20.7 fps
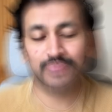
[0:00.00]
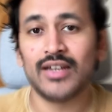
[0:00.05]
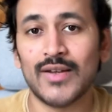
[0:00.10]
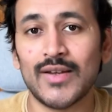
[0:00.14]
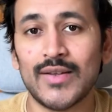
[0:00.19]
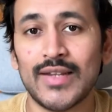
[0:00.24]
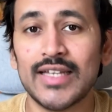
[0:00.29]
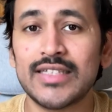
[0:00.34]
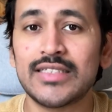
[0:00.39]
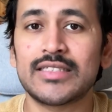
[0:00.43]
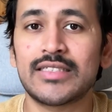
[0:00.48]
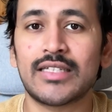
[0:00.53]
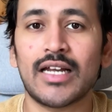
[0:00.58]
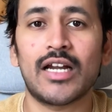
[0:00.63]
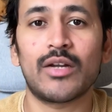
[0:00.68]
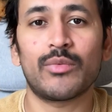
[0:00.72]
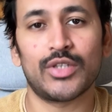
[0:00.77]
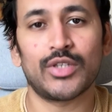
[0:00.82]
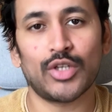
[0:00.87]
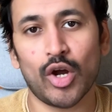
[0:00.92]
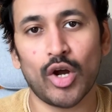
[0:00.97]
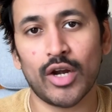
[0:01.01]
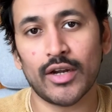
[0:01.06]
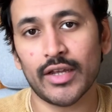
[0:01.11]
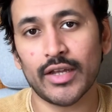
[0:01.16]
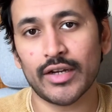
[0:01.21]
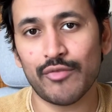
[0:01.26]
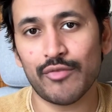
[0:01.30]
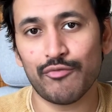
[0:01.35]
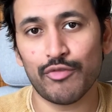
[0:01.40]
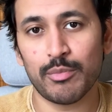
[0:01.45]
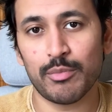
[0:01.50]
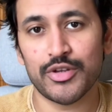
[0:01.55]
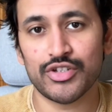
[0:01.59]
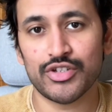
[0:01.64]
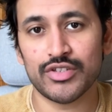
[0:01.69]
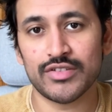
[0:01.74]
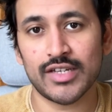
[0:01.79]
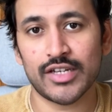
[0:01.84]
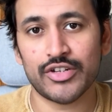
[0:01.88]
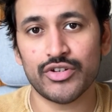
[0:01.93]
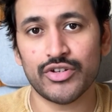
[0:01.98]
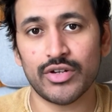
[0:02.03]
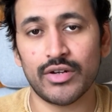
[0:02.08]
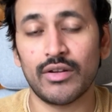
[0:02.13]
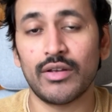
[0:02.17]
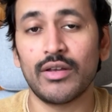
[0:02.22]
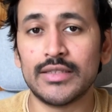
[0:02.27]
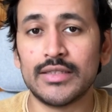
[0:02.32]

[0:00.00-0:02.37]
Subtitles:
Now let's start with the contact information section.